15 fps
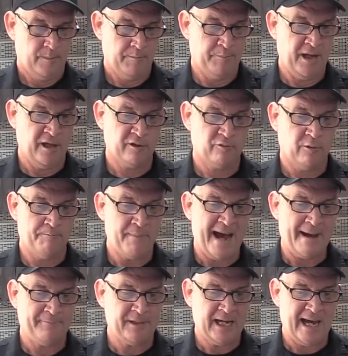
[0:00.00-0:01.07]
Bells were
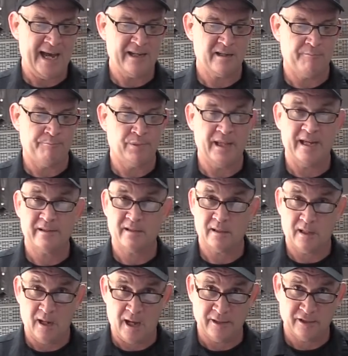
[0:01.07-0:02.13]
baptized and blessed
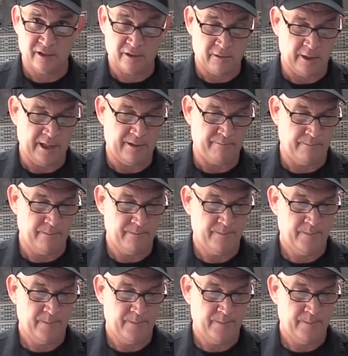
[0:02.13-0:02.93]
to consecrate them.